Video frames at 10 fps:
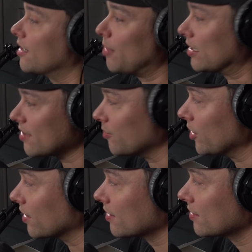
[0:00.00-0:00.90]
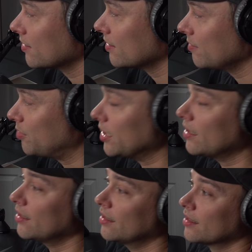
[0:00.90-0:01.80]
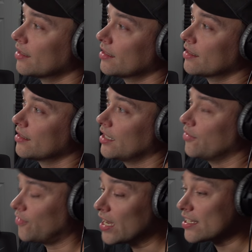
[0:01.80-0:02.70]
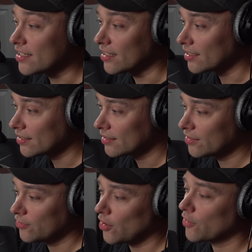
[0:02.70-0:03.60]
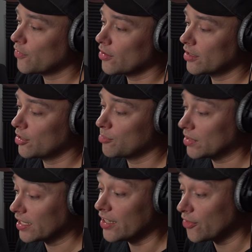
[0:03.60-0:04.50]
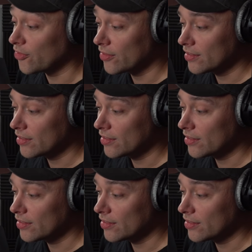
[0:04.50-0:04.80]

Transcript: about something. Be invested. Vote for your belief.